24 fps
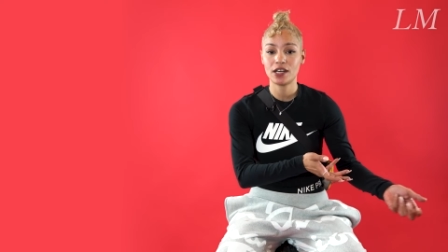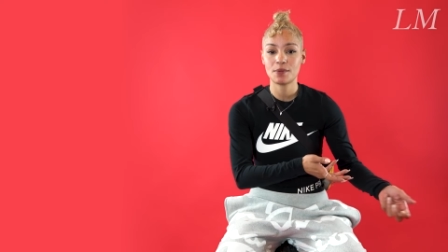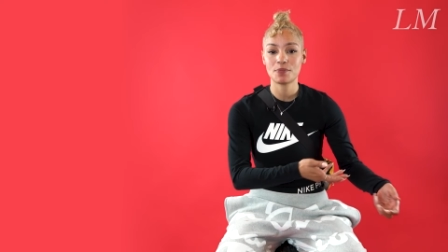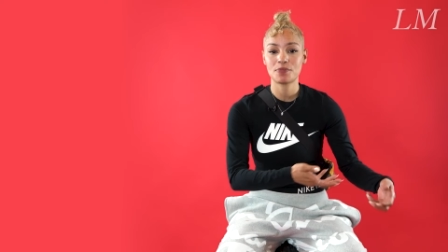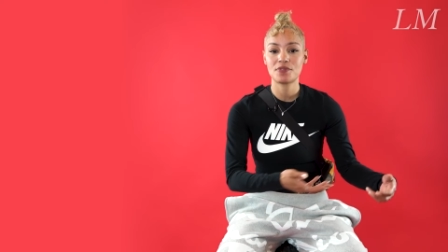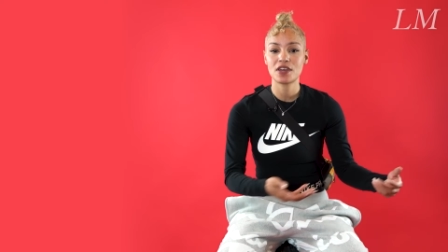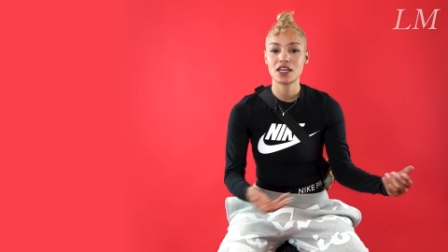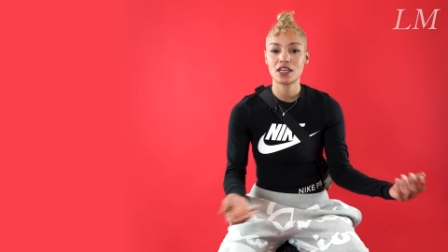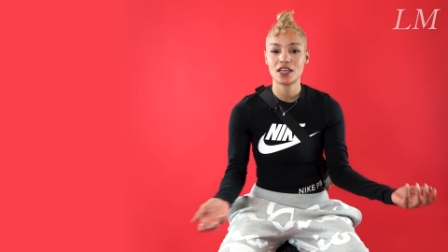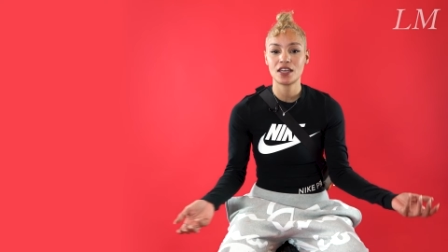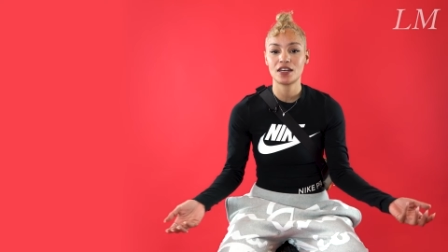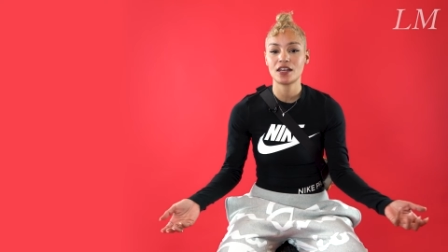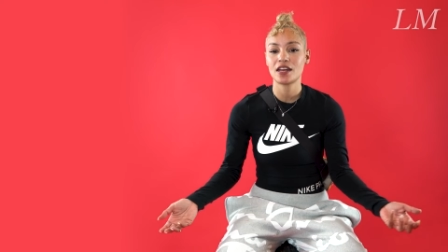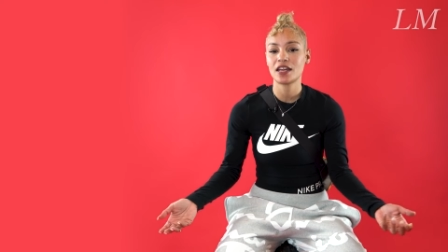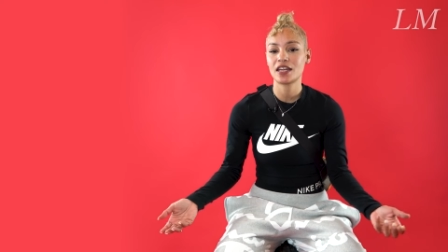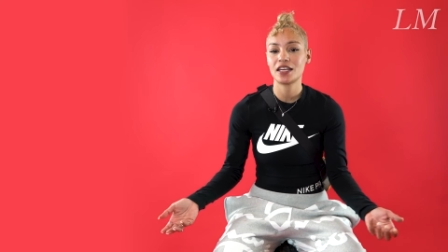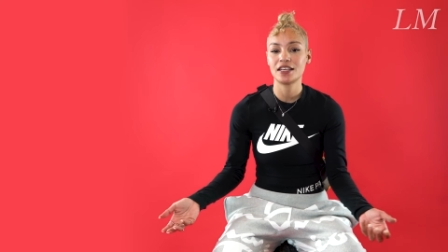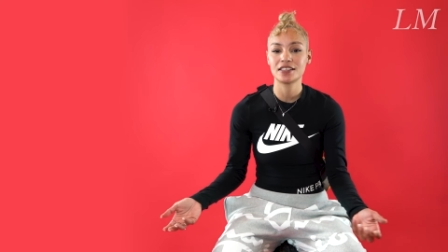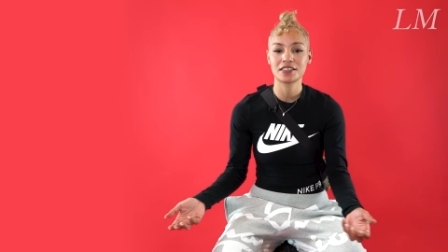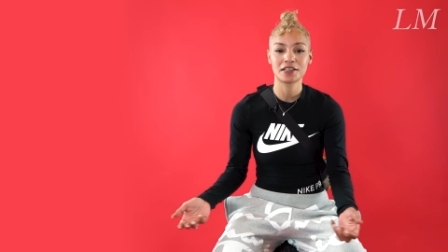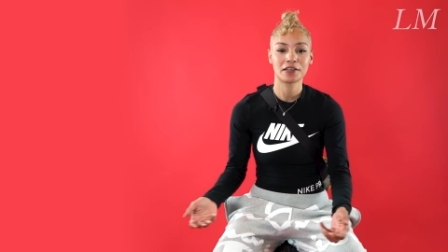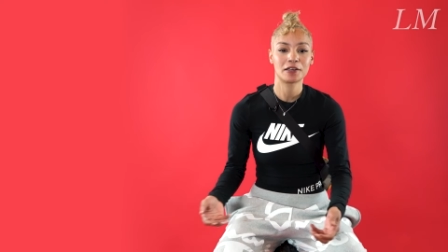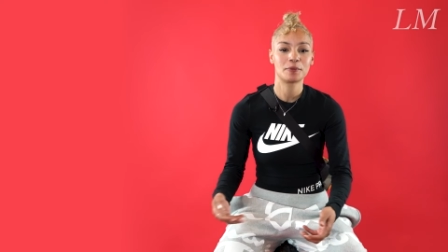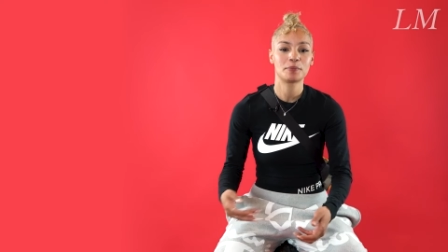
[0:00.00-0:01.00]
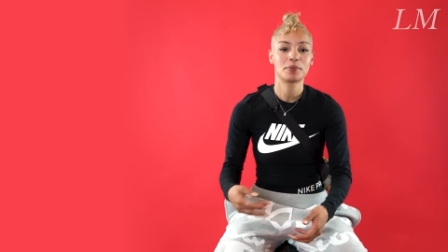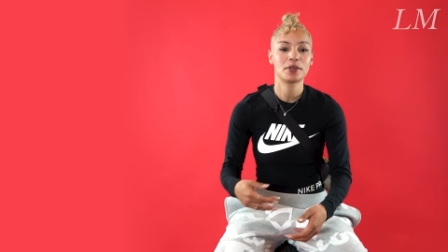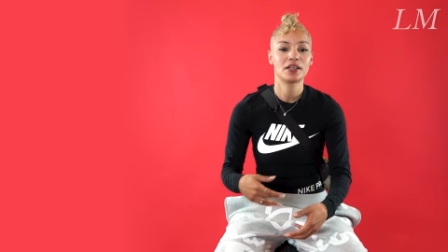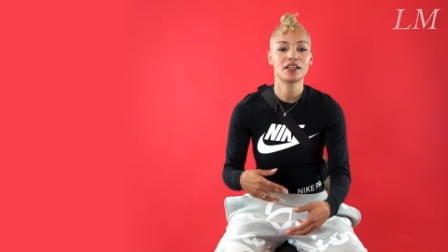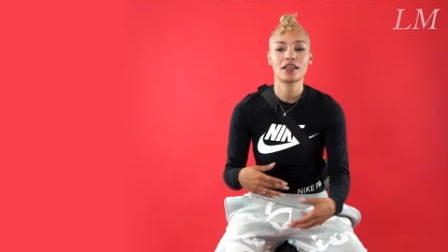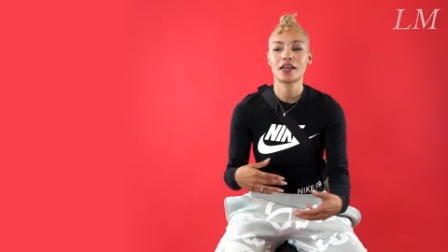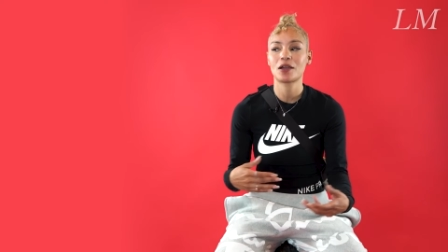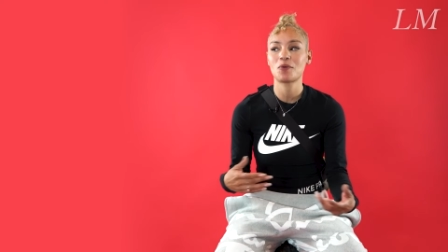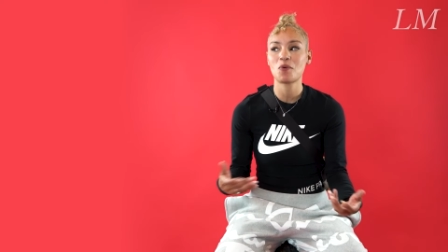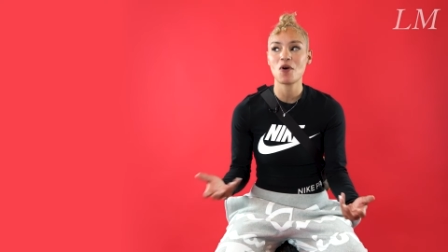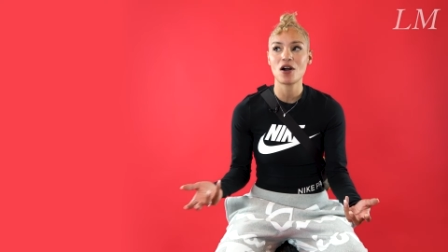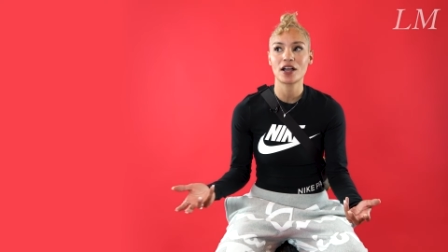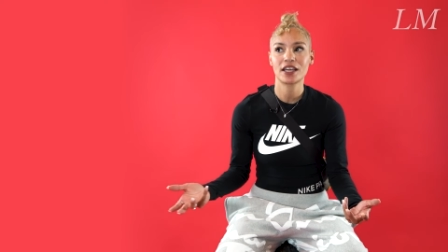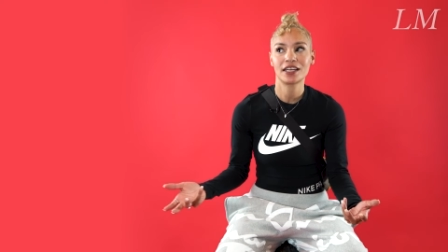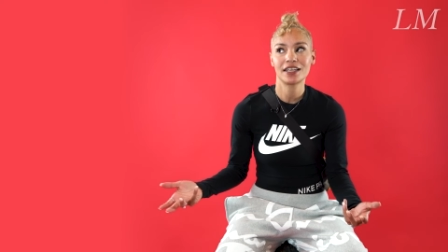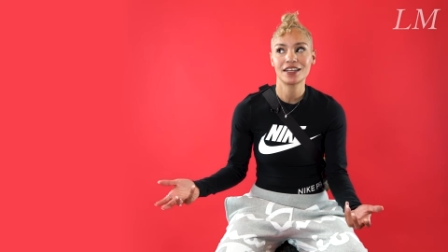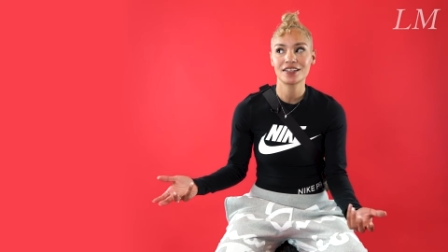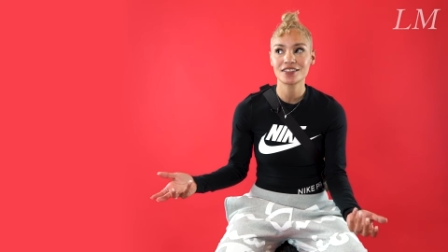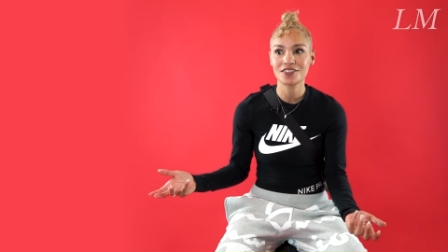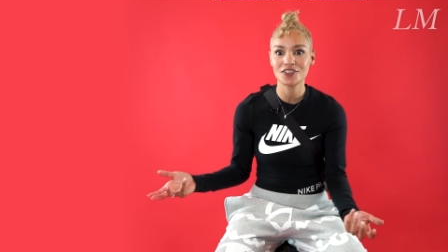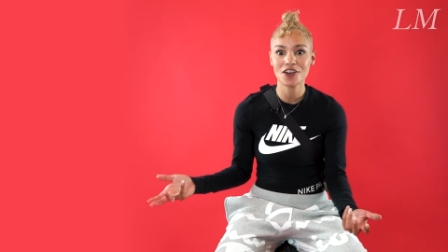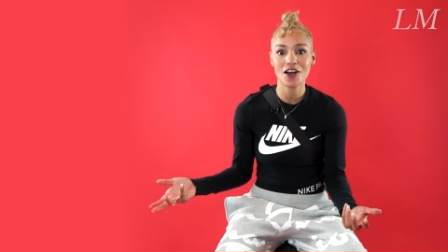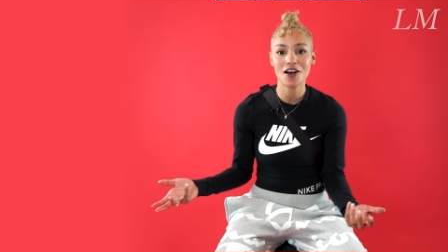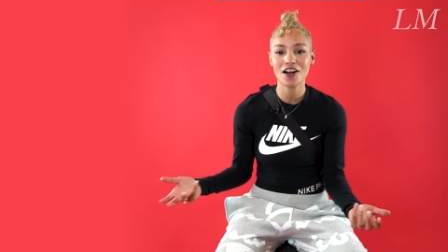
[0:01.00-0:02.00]
and I'm thinking that he's gonna be like walking
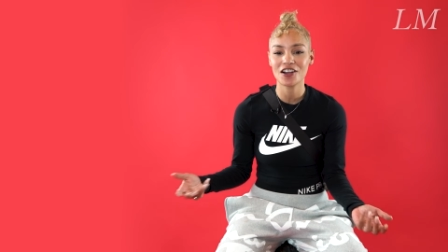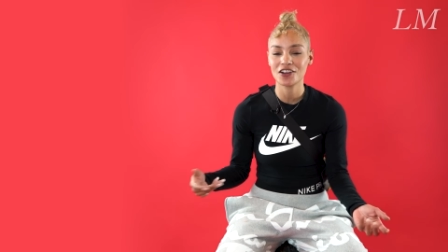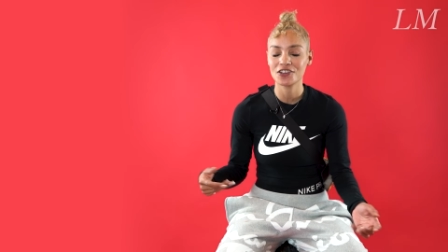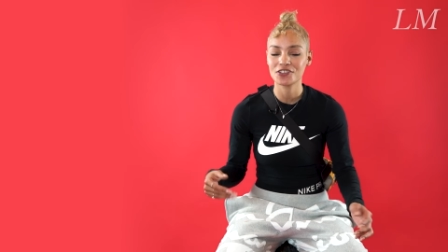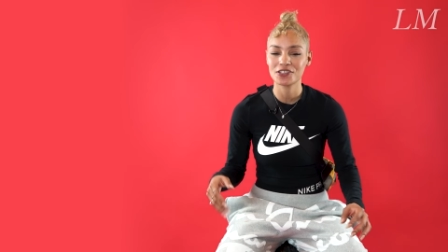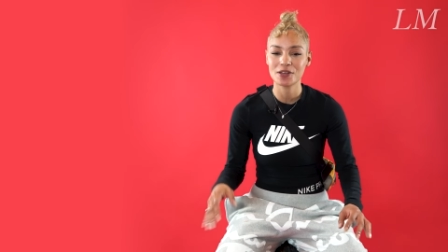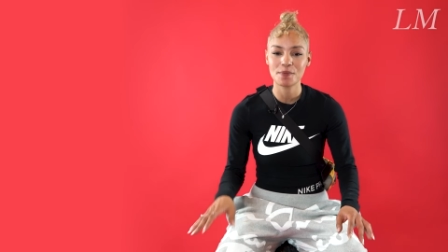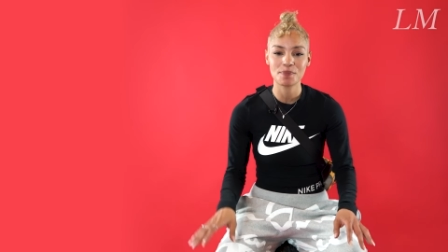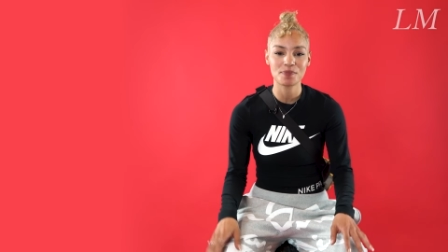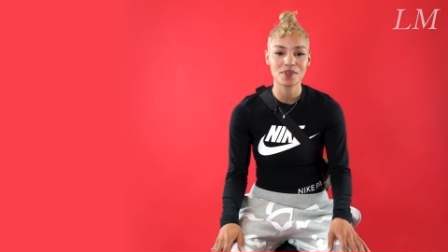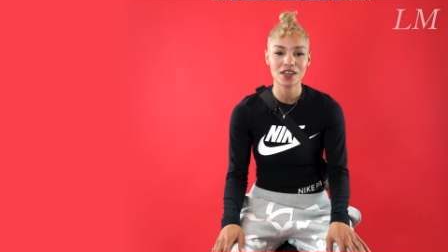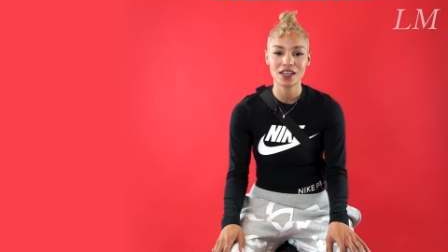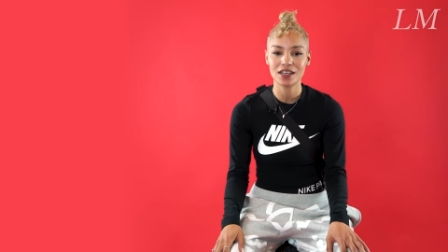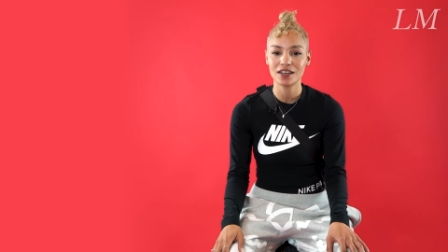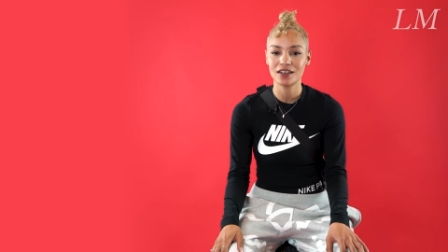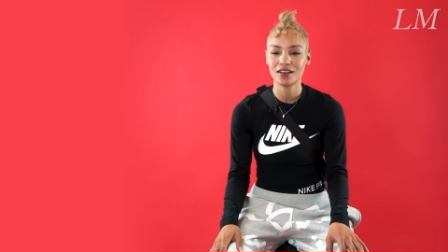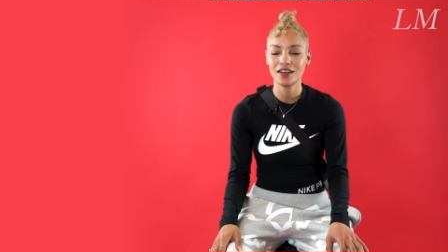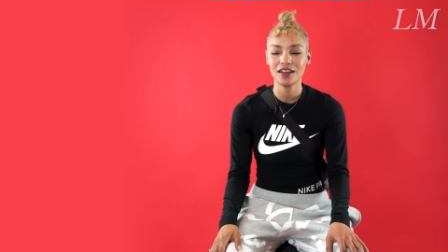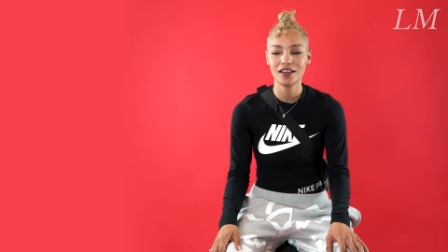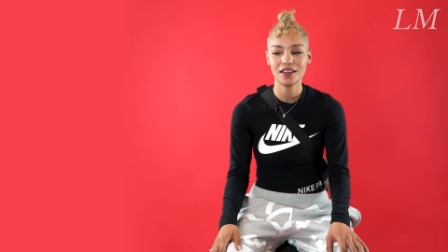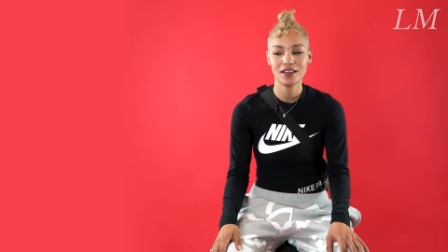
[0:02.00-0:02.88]
his dog or something.